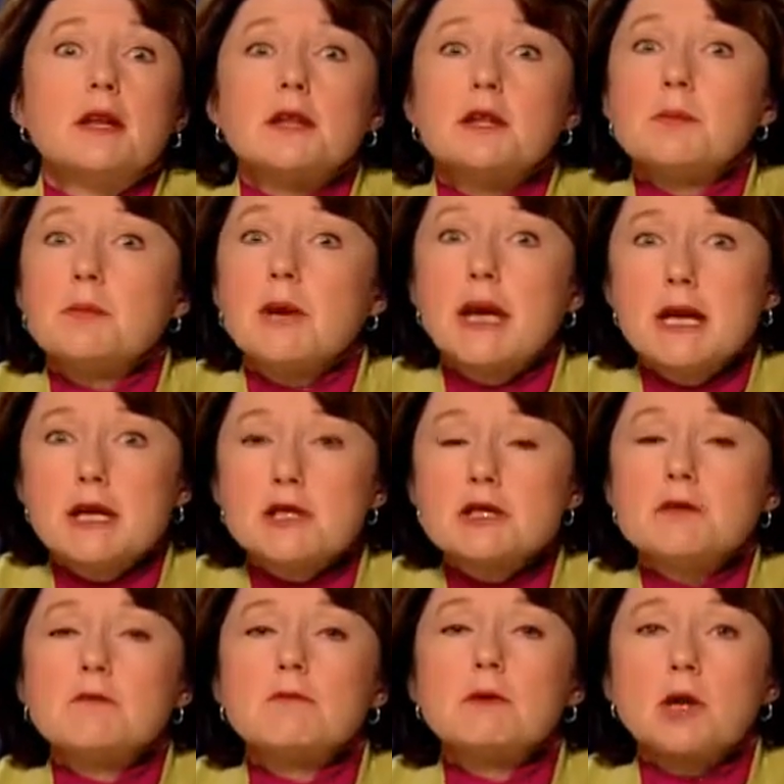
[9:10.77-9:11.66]
The
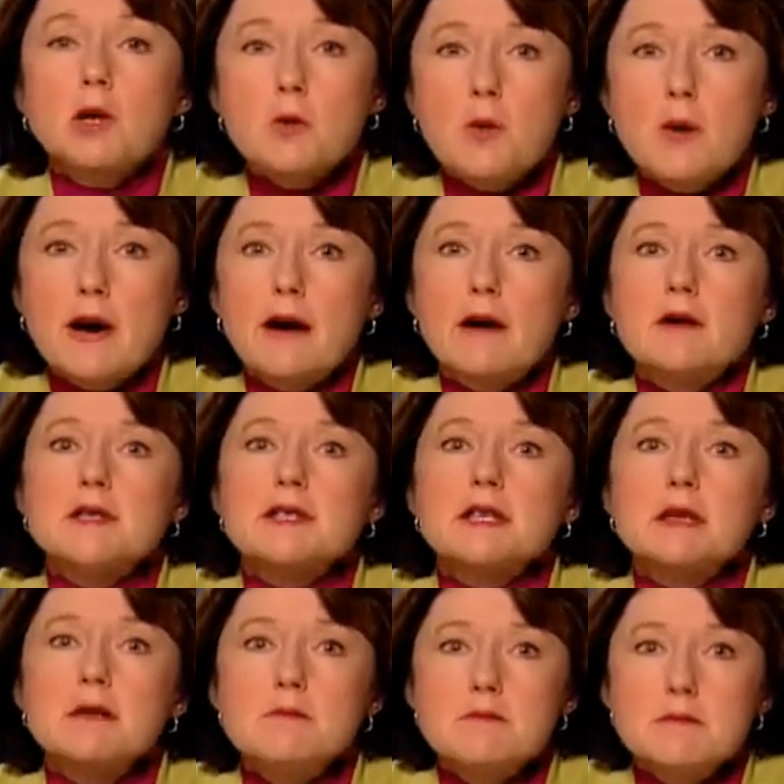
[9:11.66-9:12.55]
patient requires
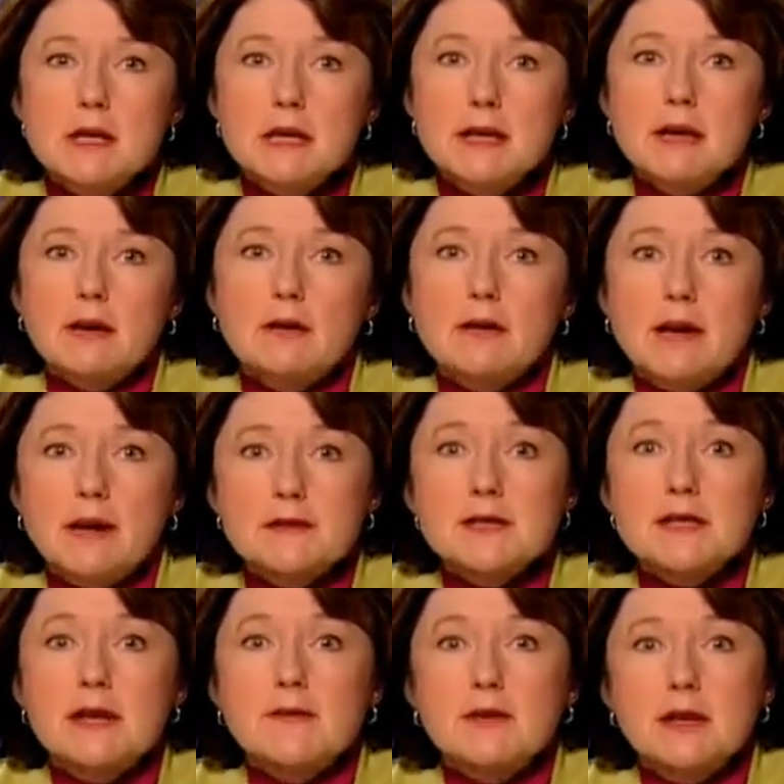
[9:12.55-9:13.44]
immediate
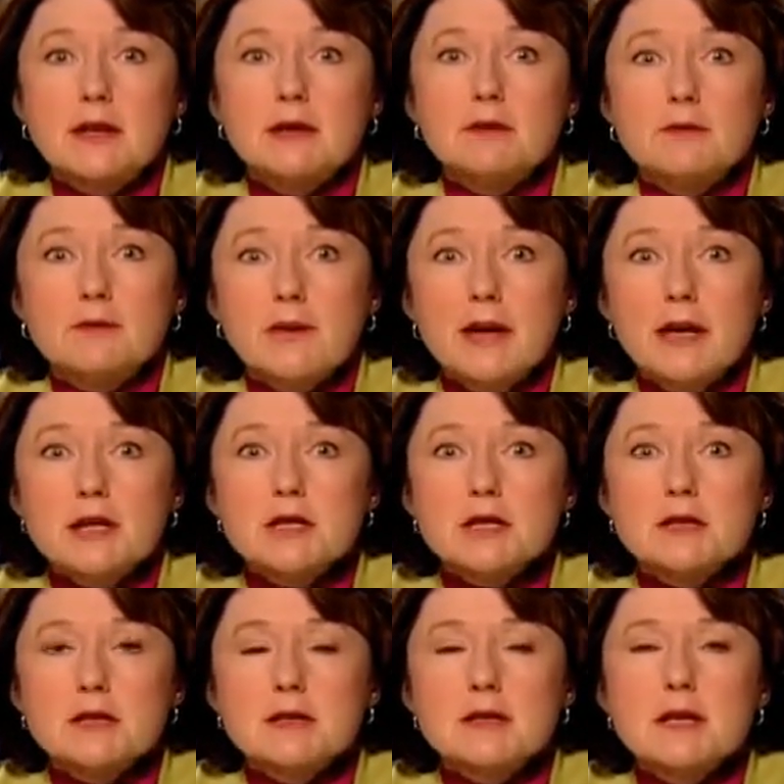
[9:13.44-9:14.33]
life-saving
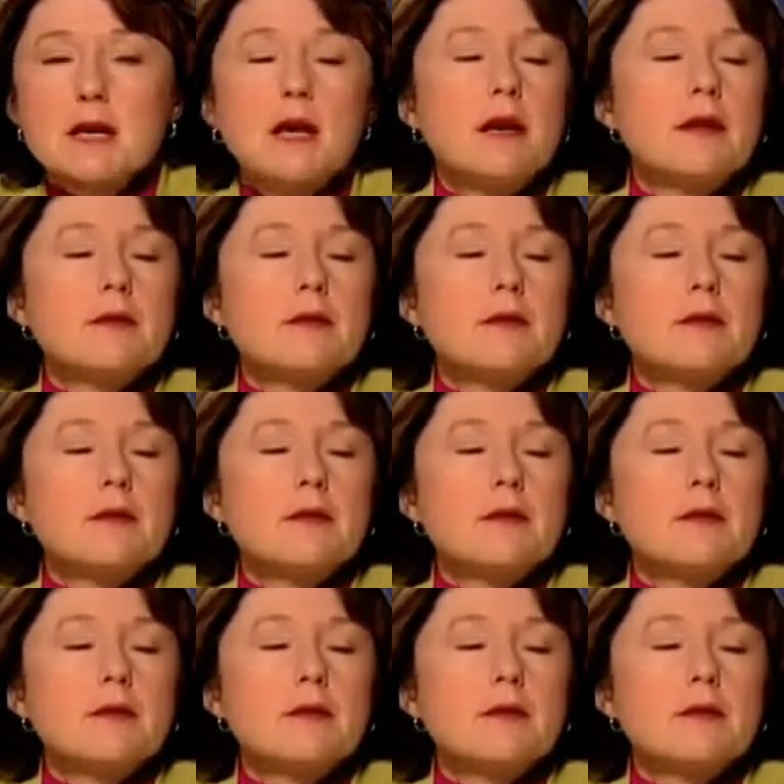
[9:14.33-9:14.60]
interventions